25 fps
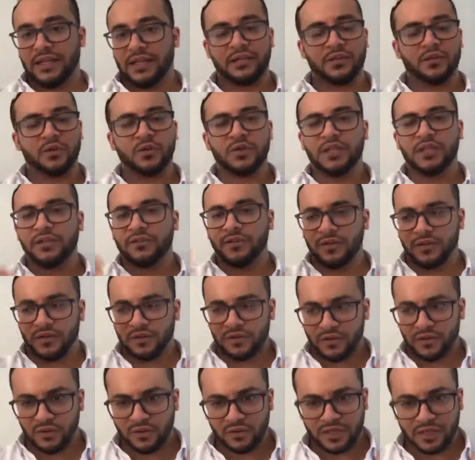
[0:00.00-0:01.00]

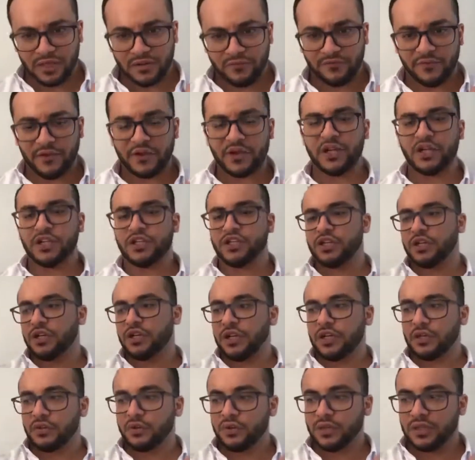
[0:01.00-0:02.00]
including ordering furniture,
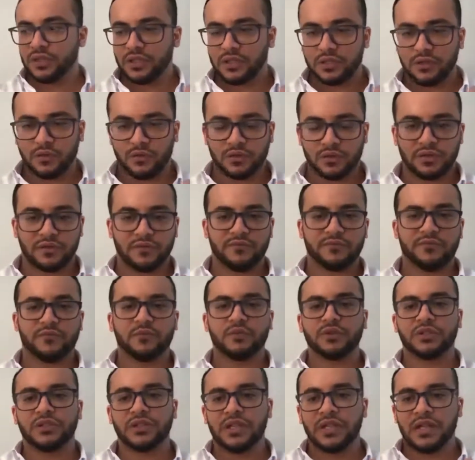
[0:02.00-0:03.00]
including ordering
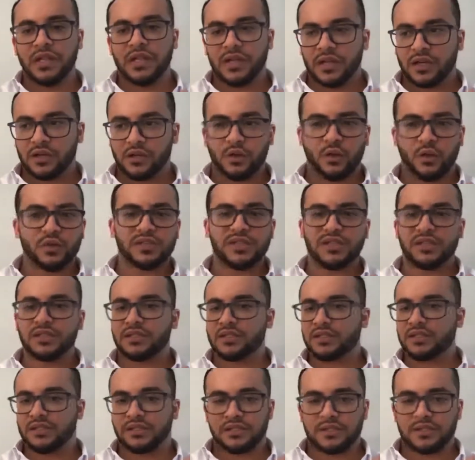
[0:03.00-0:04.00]
food,
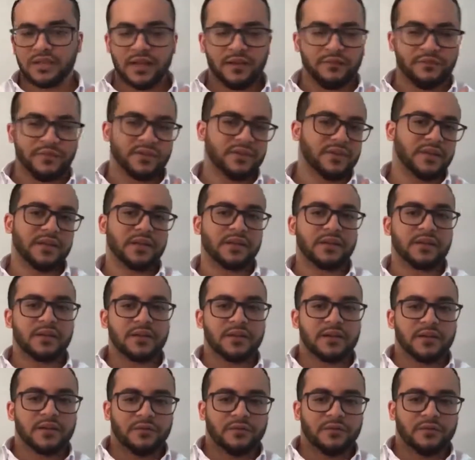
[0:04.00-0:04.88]
clothes, everything,